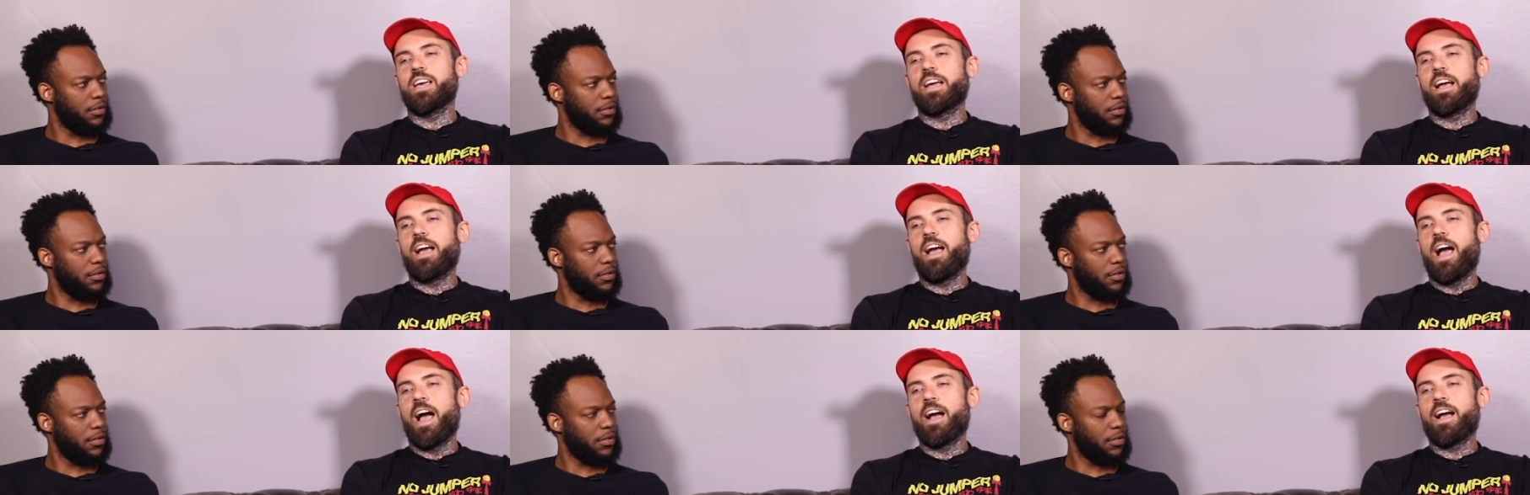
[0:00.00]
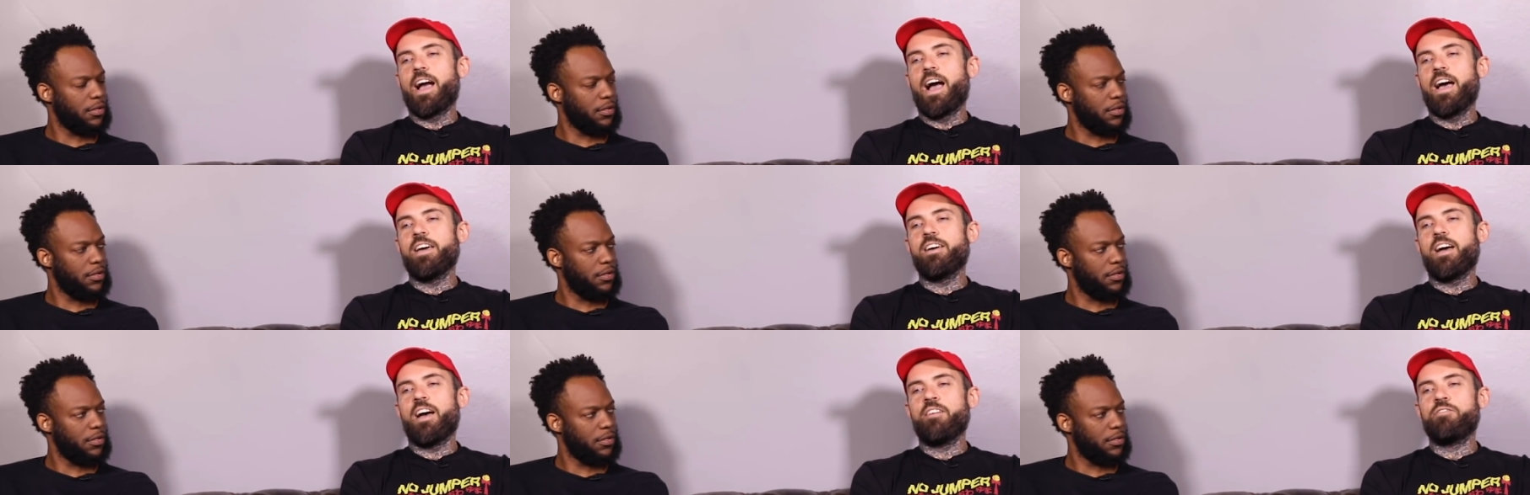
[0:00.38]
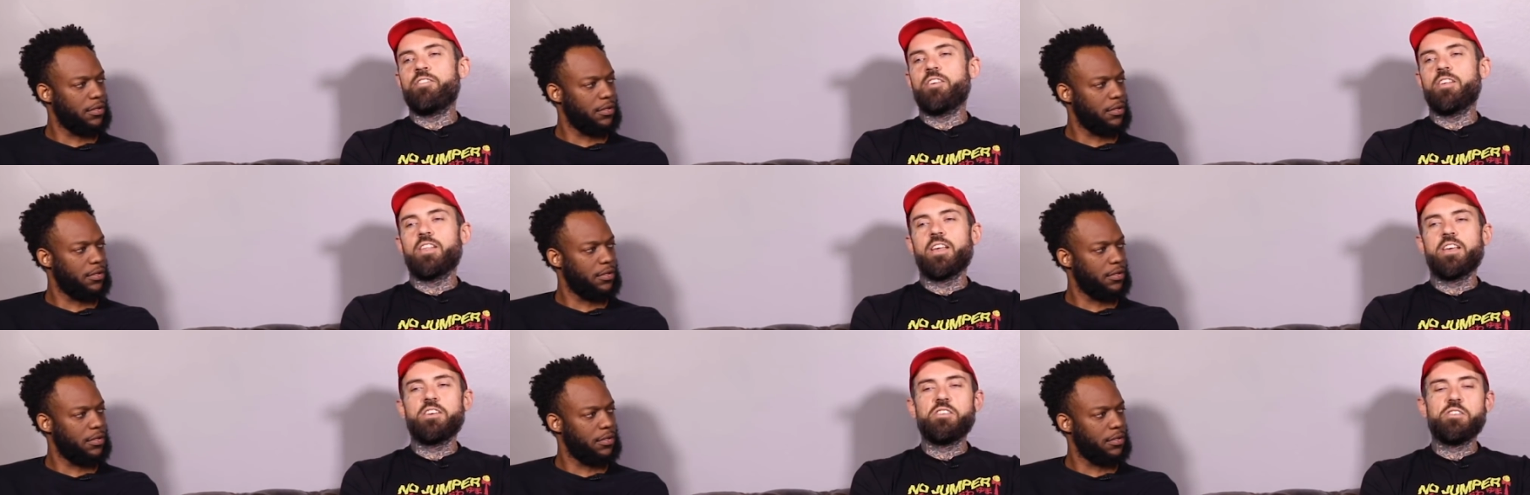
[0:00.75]
Speaker 1: like I
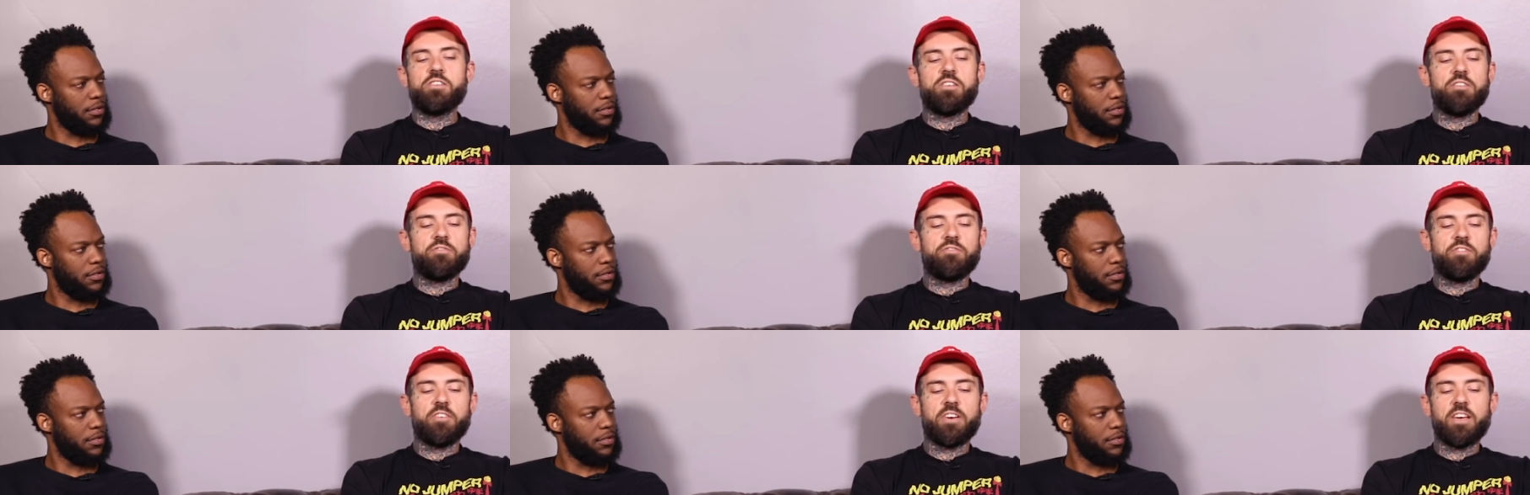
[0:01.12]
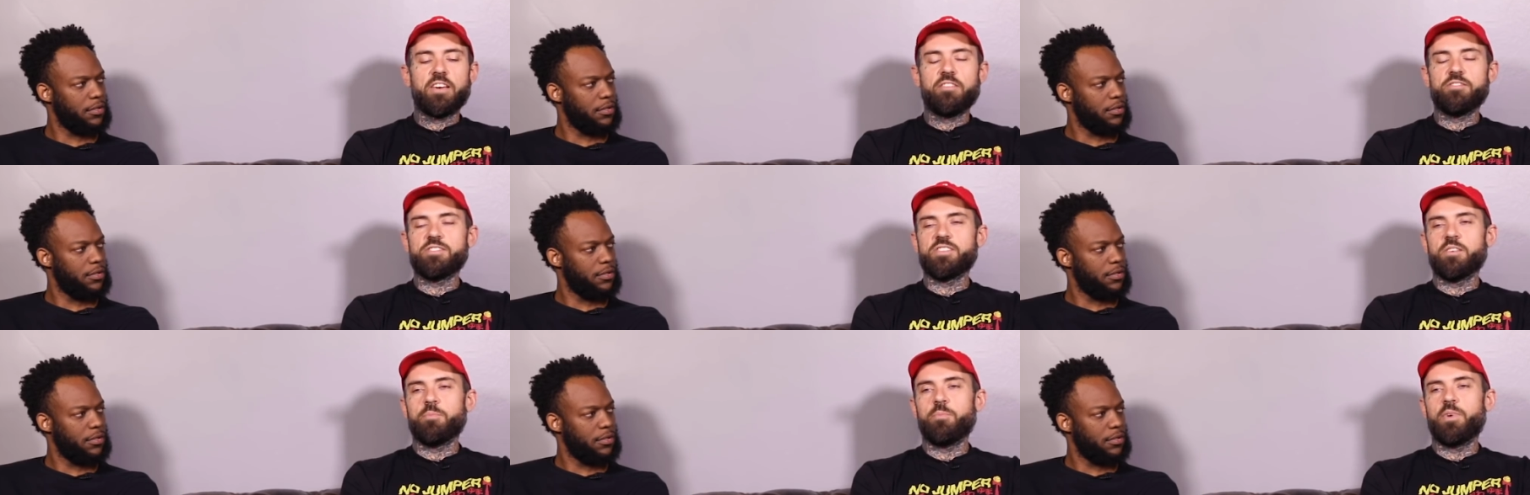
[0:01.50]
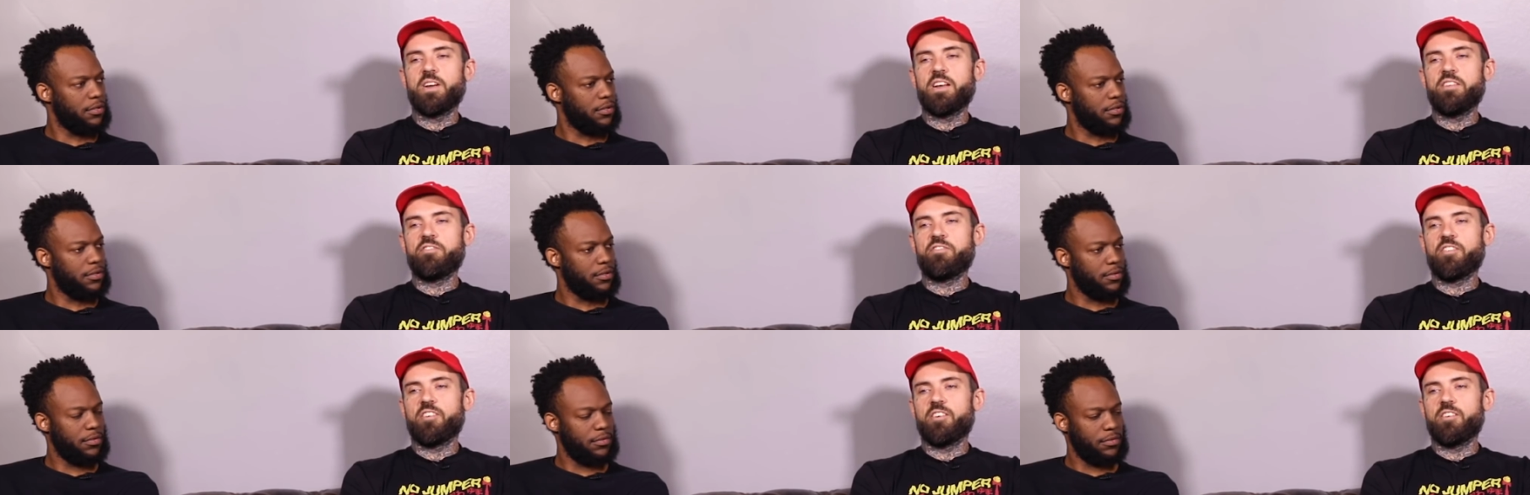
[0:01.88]
feel like you could forgive
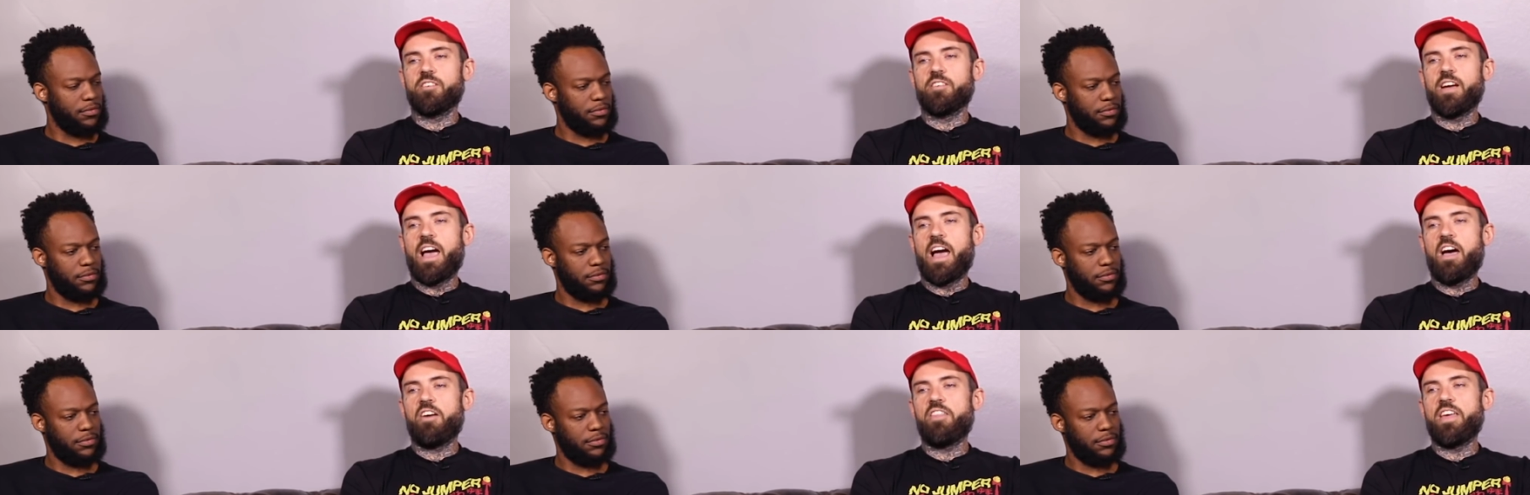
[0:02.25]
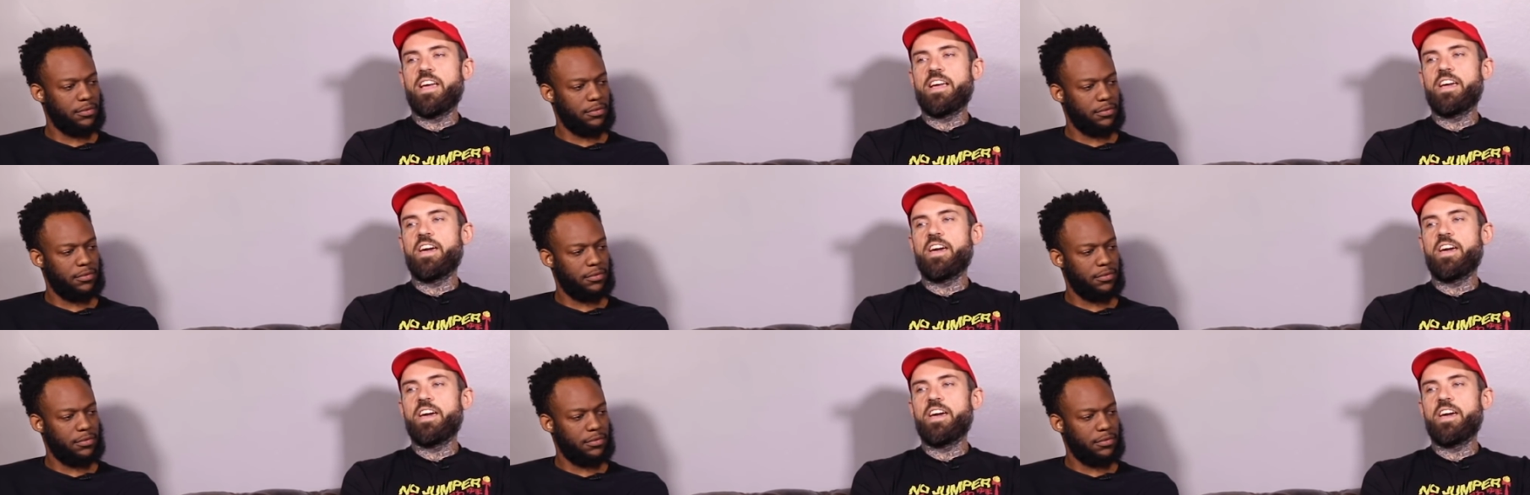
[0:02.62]
somebody for how they